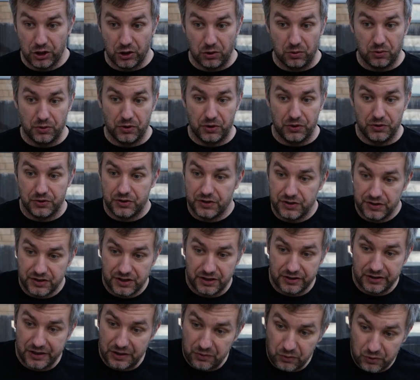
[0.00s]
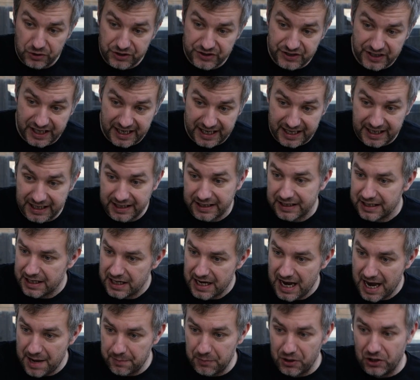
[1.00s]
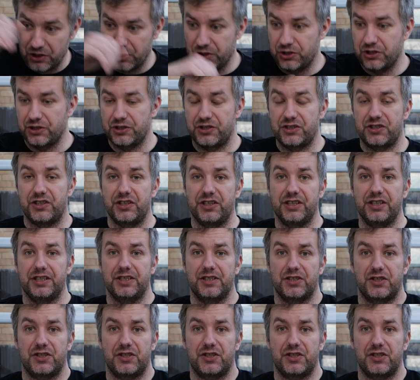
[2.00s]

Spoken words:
you'll notice that there is a emergency